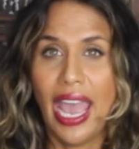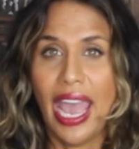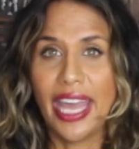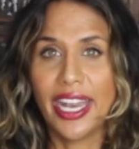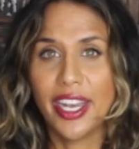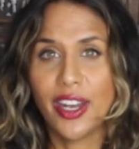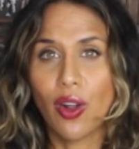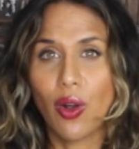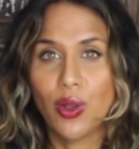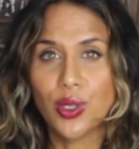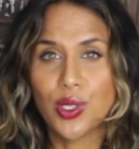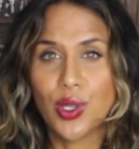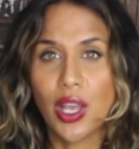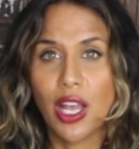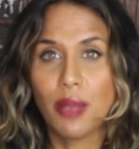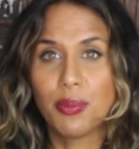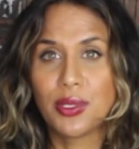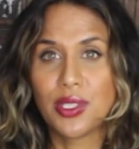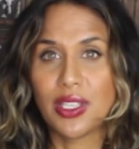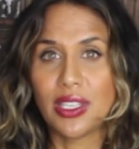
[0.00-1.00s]
and it also
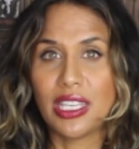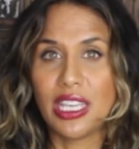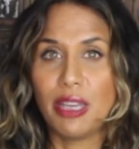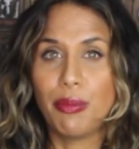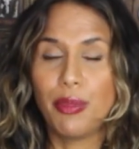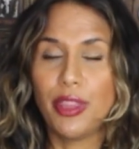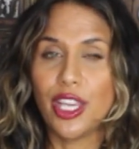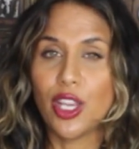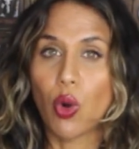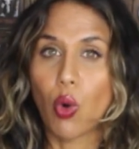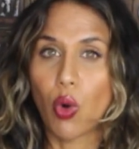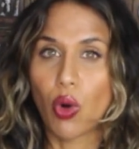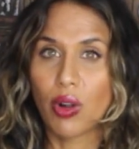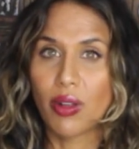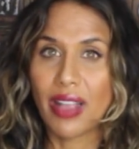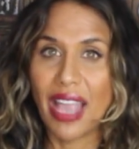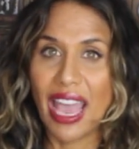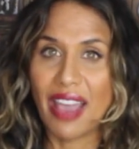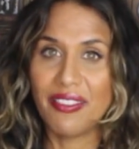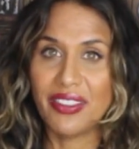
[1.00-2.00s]
helps to keep the
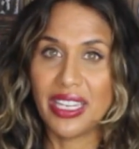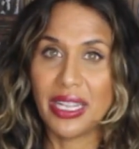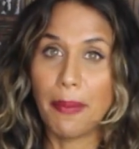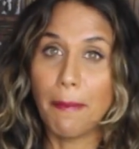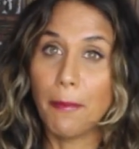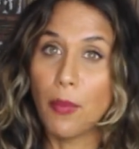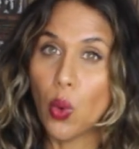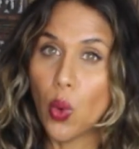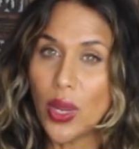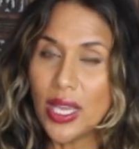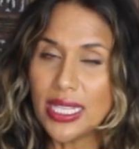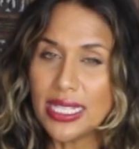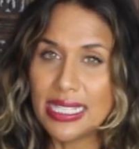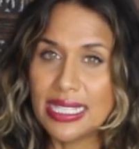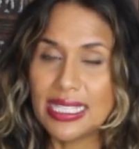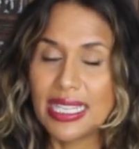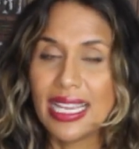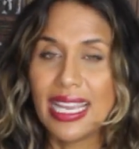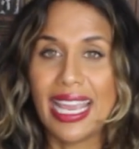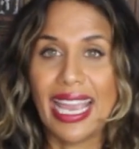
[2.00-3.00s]
oral cavity
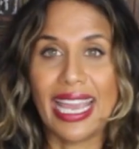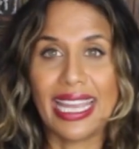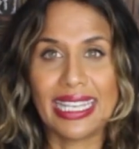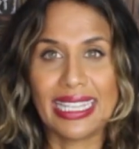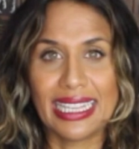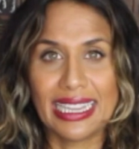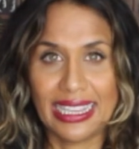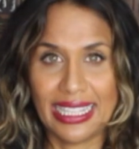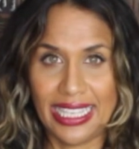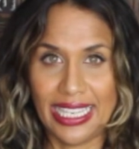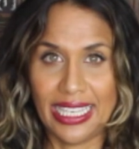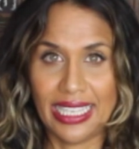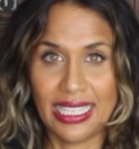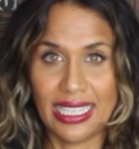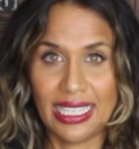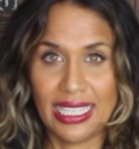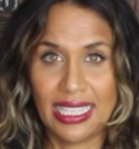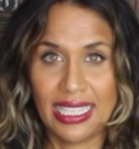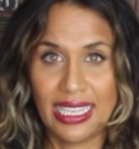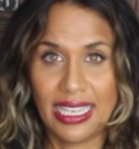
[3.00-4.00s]
moist and
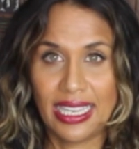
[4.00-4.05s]
clean.